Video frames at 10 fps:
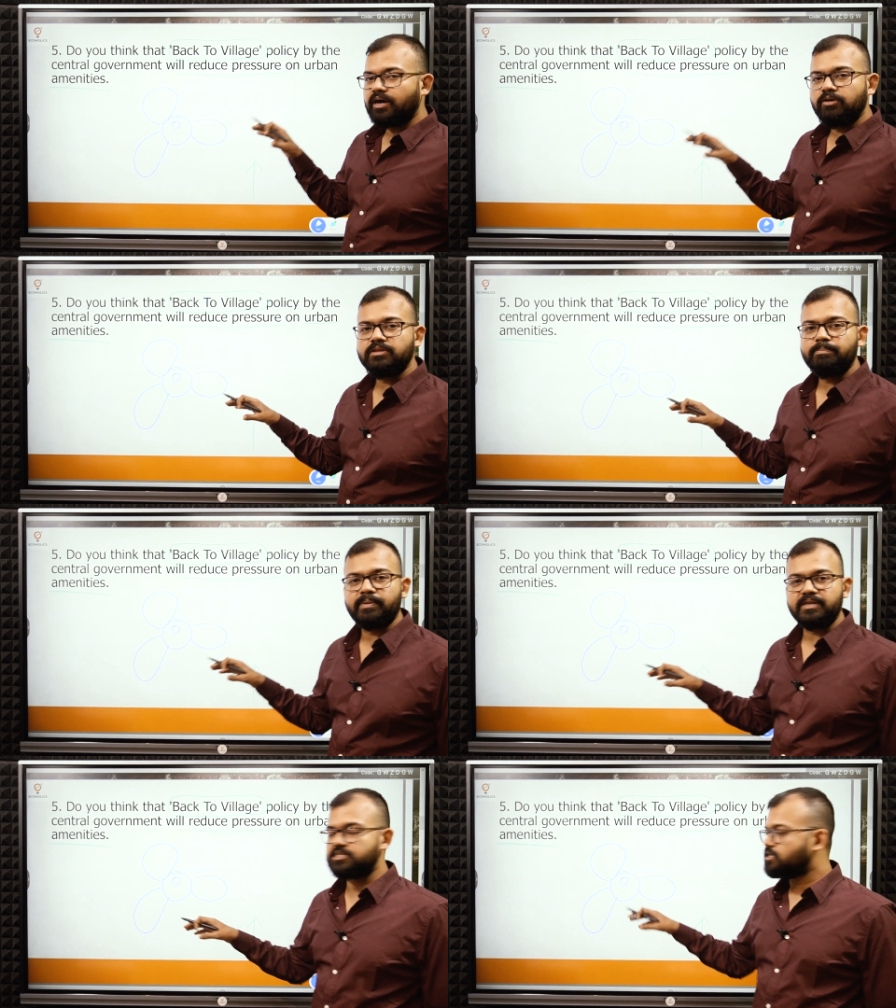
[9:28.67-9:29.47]
down the
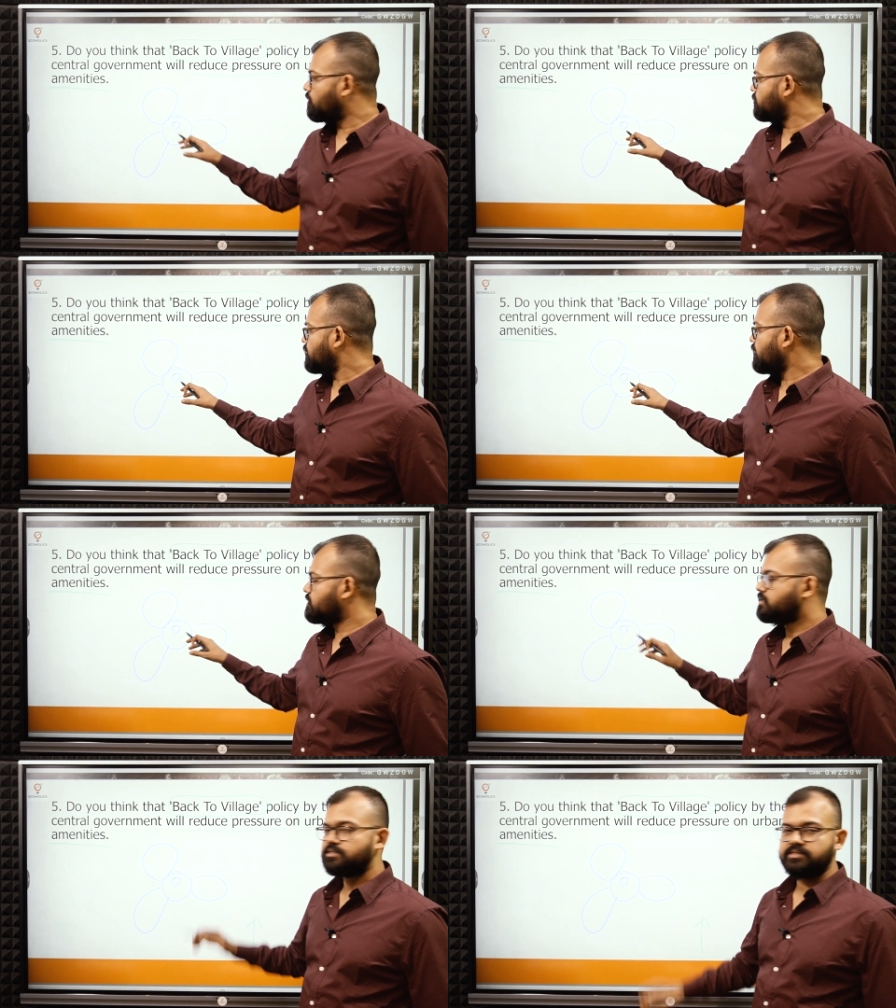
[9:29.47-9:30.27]
pressure on the
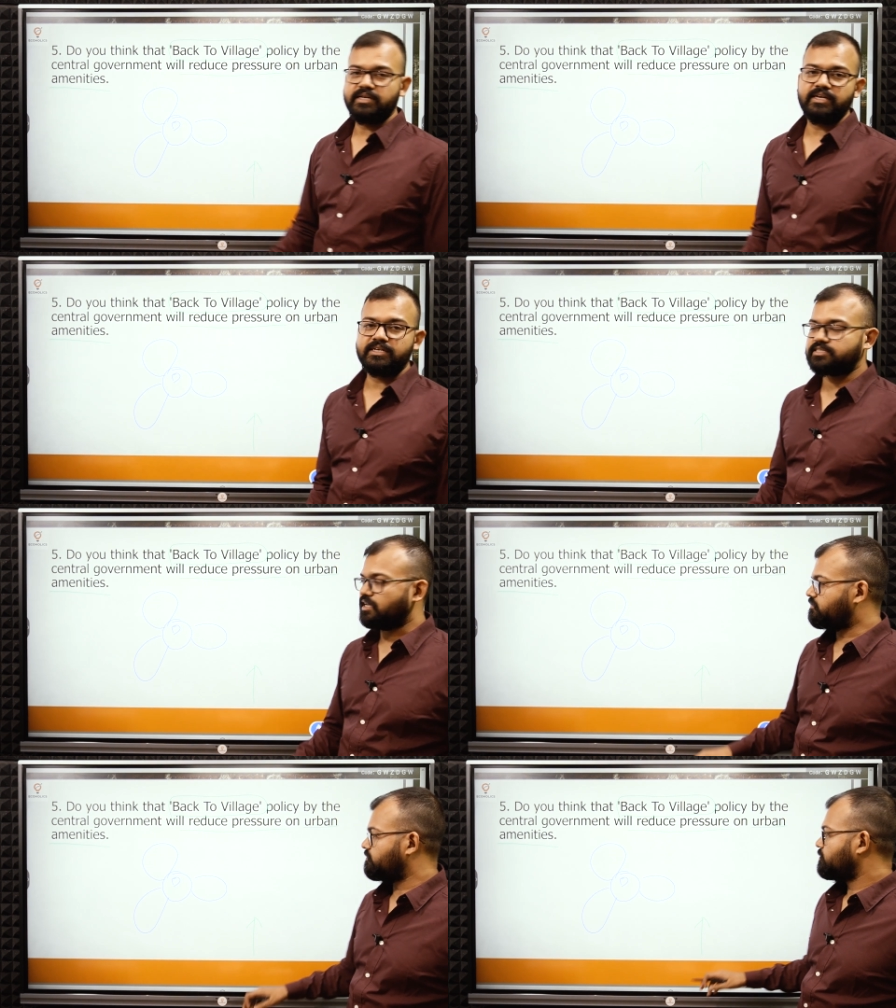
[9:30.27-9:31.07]
city itself.